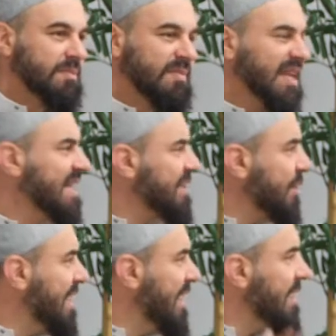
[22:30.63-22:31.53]
And so
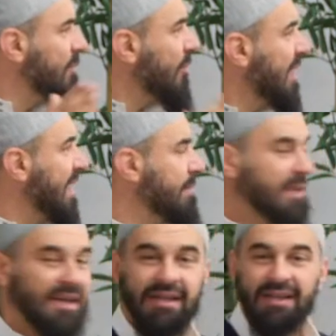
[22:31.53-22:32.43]
here Ibrahim,
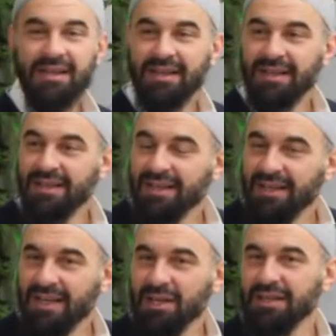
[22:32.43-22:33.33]

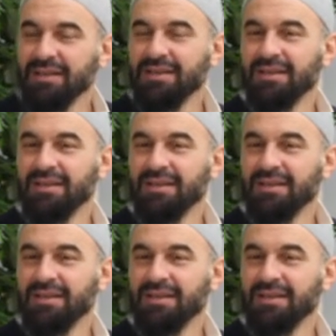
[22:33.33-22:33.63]
he